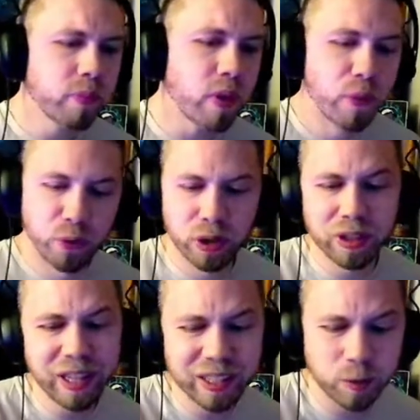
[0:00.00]
for at
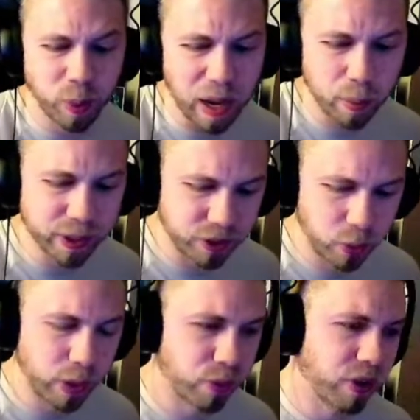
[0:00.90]
least probably two
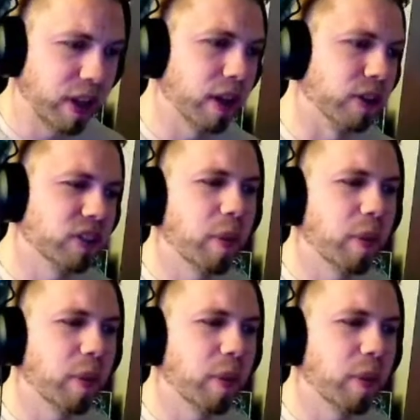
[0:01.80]
to three years.